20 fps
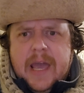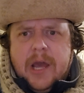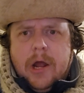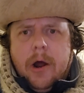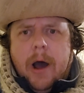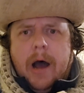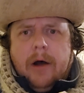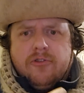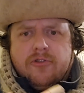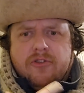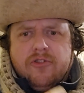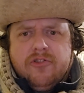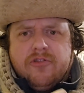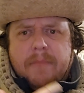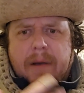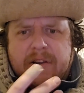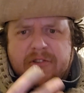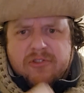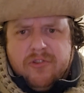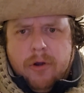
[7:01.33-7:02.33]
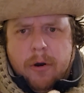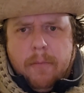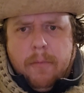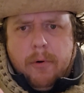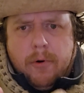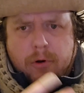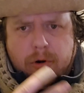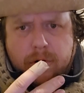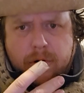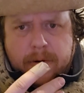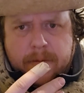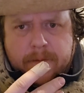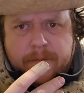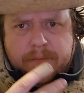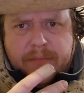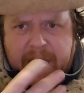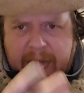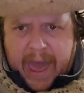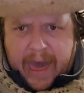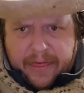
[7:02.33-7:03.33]
I'll choose my snowboarder
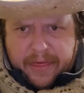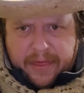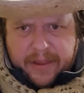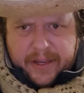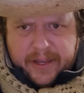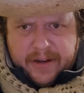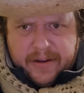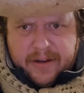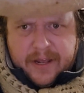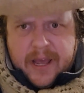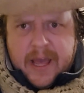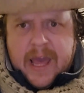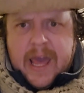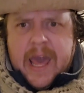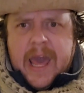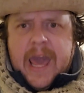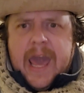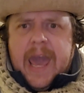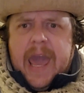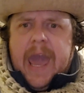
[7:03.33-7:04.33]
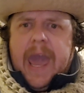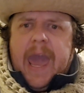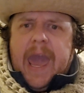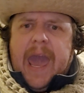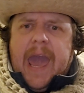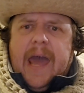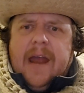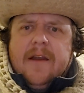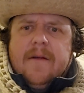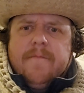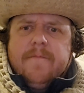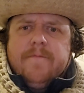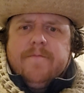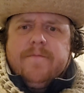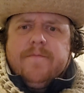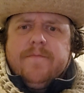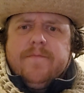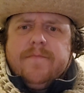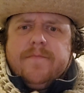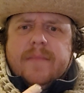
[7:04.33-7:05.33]
athlete, and
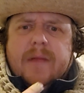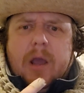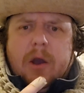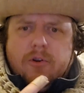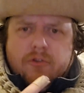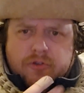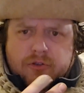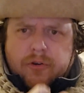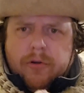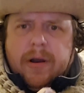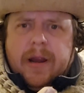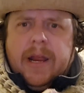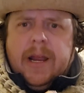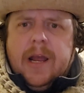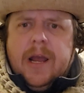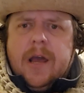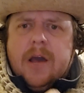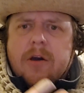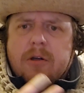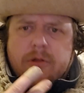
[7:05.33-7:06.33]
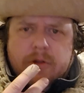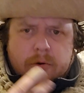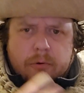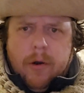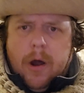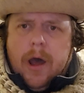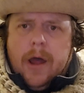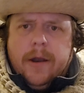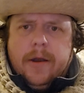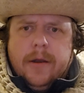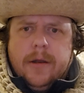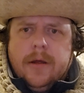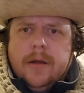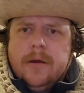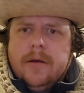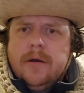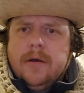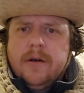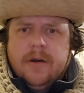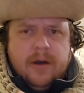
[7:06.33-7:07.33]
during the run
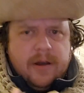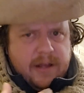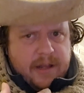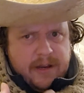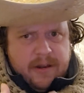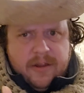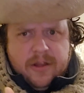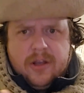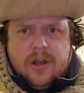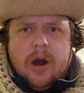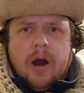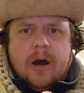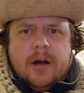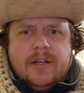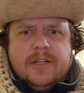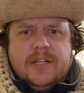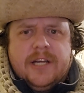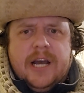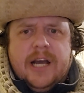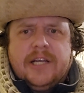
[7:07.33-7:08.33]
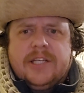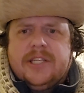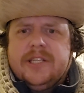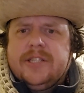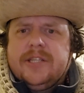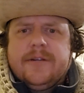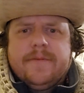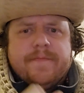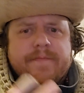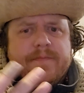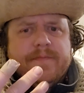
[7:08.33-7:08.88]
in the contest,